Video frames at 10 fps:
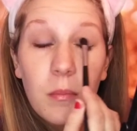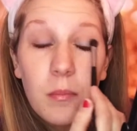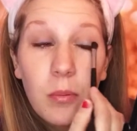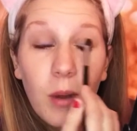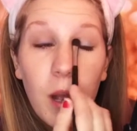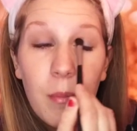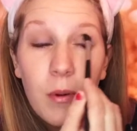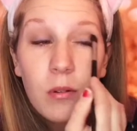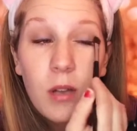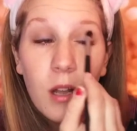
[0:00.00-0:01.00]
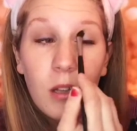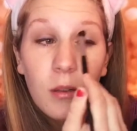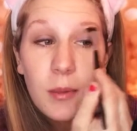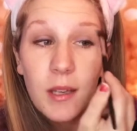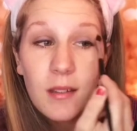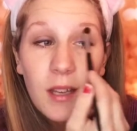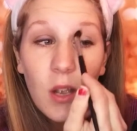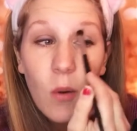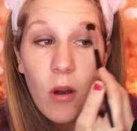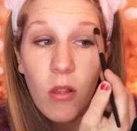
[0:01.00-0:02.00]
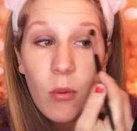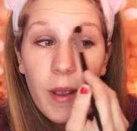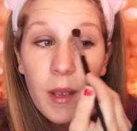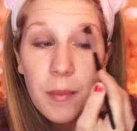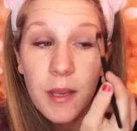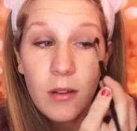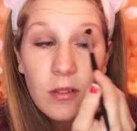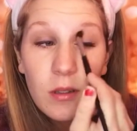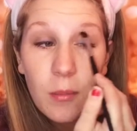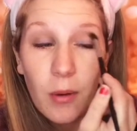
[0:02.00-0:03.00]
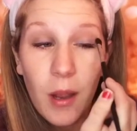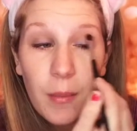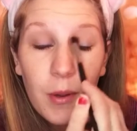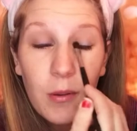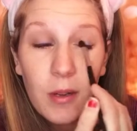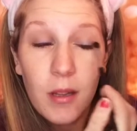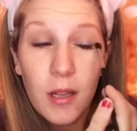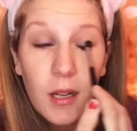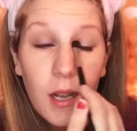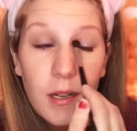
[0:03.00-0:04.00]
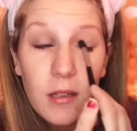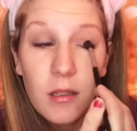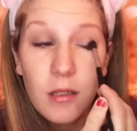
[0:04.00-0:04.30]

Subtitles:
brow bone color because I go all the way up here to the brow bone and then I